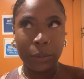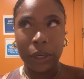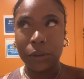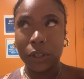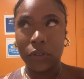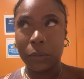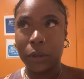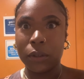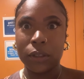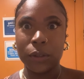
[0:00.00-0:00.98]
I don't know if I'm
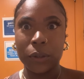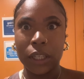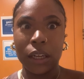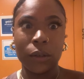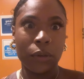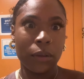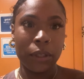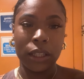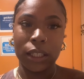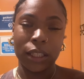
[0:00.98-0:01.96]
able to do it. I don't wanna be
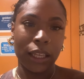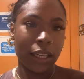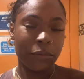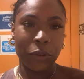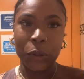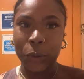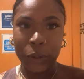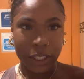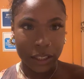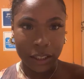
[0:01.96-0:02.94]
looking like I'm
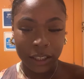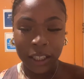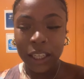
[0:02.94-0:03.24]
recording.